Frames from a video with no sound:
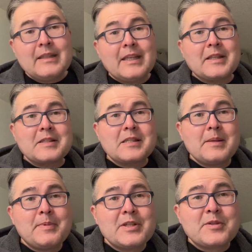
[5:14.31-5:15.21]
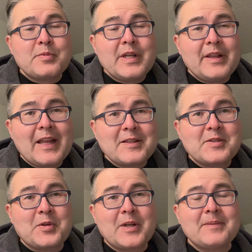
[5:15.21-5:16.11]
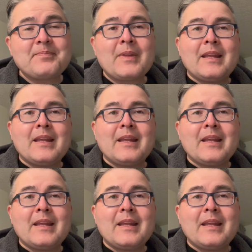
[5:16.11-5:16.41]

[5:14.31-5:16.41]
Getting sleepy just reading that story.